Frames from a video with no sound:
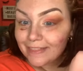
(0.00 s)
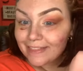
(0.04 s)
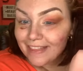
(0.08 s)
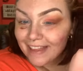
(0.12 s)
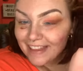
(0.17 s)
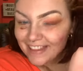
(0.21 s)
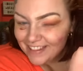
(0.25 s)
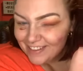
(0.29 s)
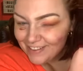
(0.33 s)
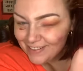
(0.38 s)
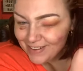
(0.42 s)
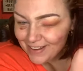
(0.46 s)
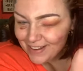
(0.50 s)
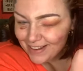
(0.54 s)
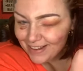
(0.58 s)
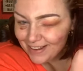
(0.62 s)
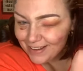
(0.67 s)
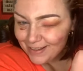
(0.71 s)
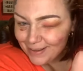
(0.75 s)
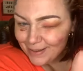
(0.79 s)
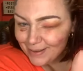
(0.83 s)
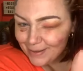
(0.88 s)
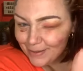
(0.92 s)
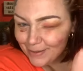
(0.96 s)
Thank you,
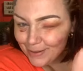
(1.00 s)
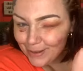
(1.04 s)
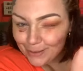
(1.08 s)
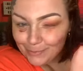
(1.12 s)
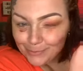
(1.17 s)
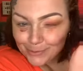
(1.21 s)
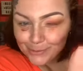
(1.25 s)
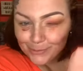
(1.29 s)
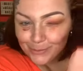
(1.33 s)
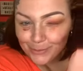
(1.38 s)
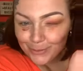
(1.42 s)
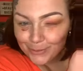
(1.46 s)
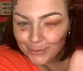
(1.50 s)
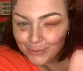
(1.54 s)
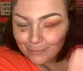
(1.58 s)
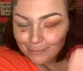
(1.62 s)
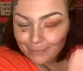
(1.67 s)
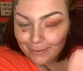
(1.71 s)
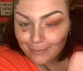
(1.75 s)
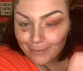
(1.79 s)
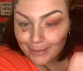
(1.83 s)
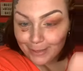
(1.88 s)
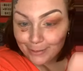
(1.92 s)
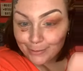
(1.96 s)
Nicole. I'm doing good,
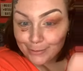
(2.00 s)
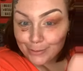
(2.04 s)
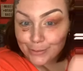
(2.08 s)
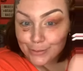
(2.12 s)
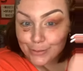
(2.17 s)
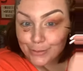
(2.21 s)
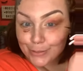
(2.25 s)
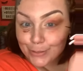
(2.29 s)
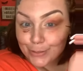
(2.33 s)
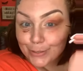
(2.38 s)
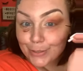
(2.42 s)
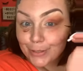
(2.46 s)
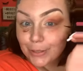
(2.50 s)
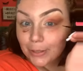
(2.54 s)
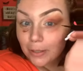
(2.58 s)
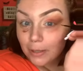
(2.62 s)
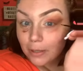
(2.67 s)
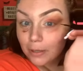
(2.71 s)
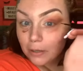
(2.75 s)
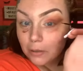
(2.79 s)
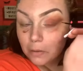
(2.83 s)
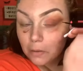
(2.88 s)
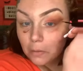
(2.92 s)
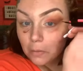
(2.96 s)
baby. How is your
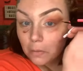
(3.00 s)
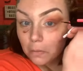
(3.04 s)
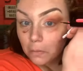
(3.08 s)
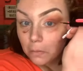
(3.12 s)
doing?